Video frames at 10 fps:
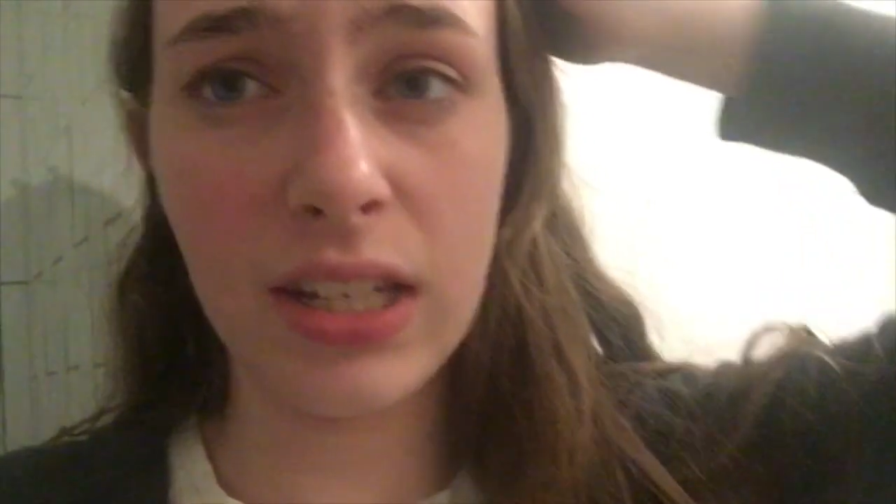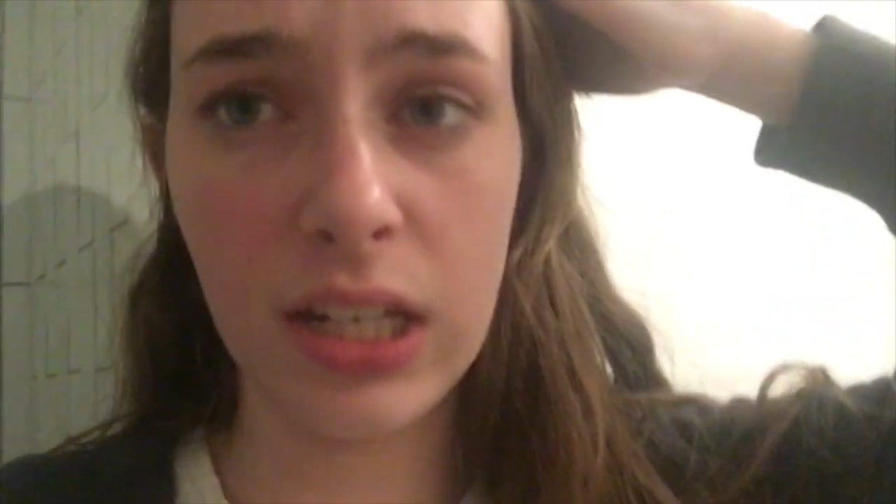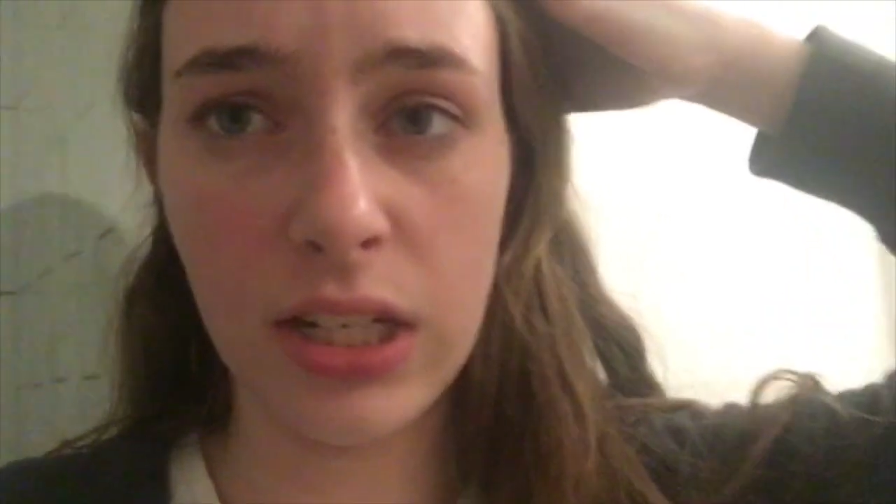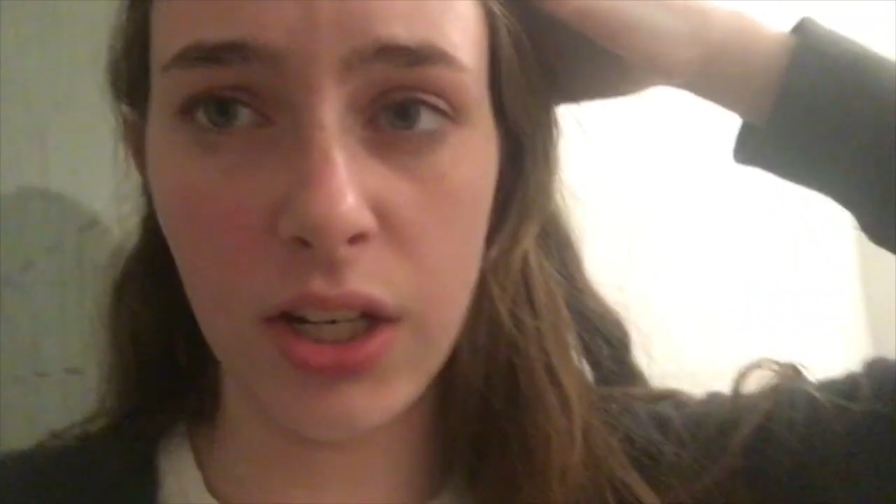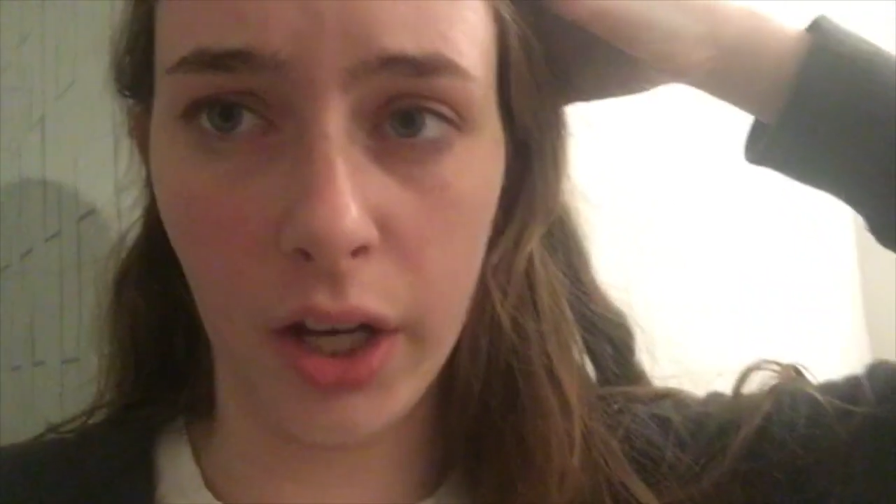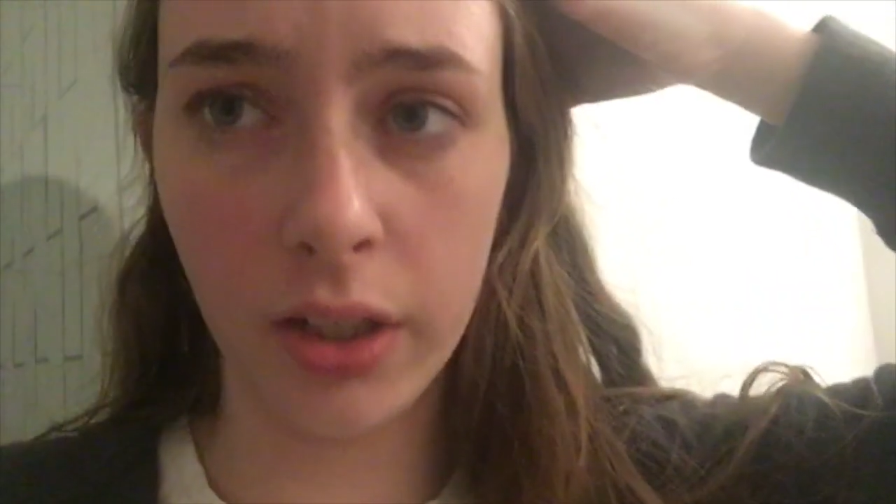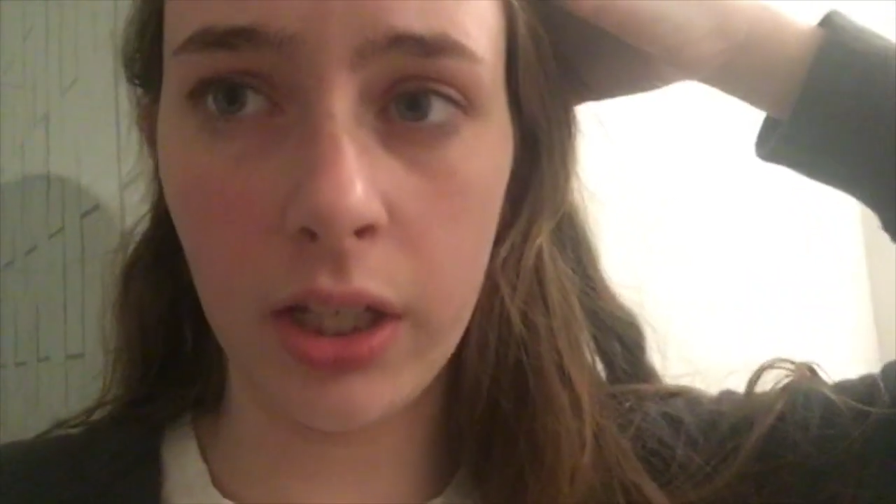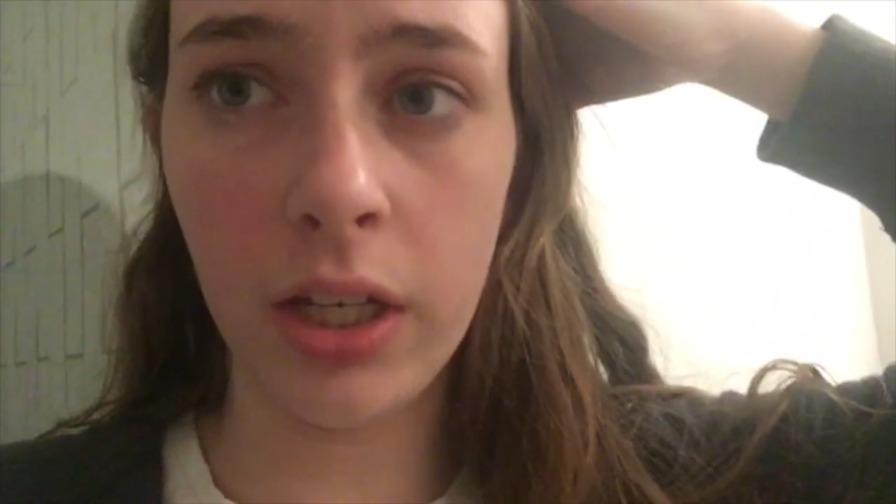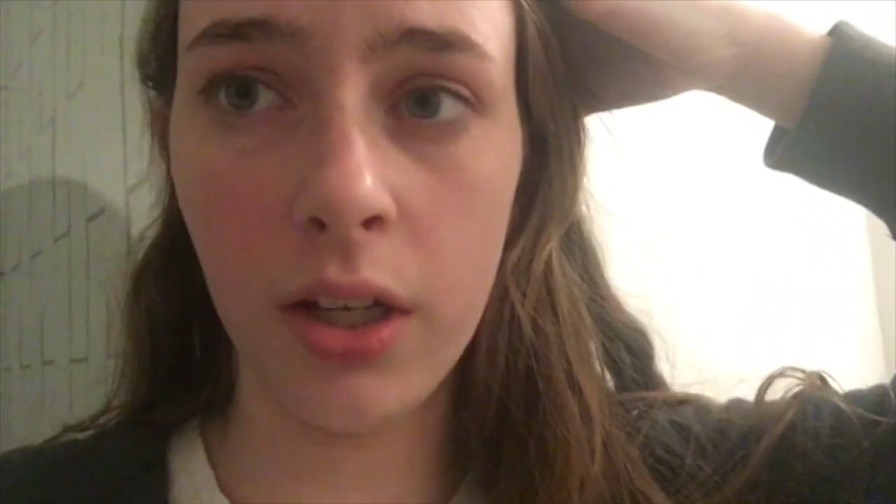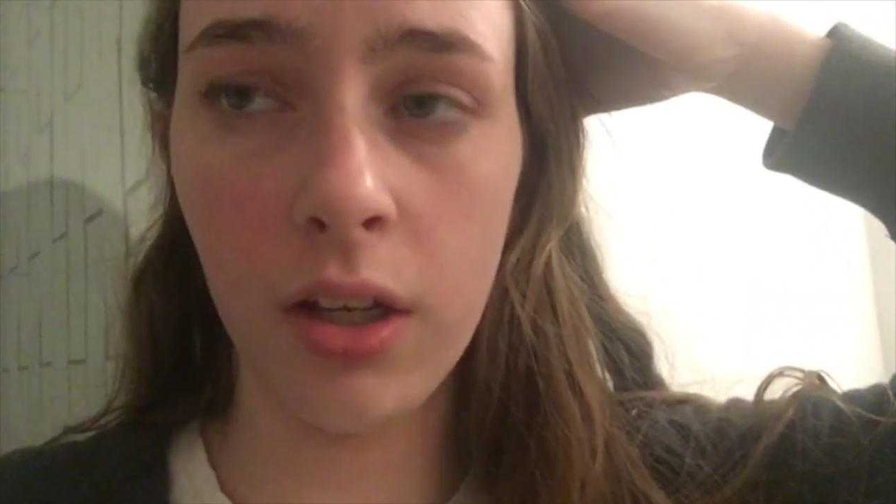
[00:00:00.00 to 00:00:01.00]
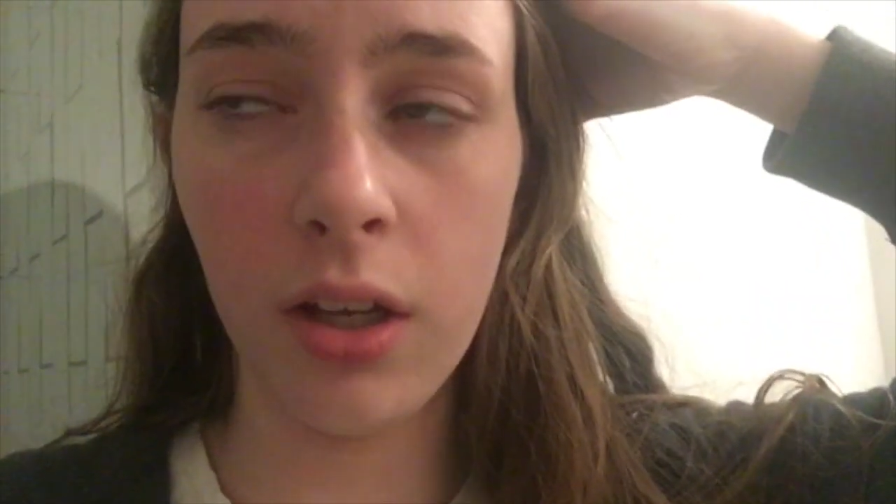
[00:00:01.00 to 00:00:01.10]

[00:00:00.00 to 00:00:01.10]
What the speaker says: Kentucky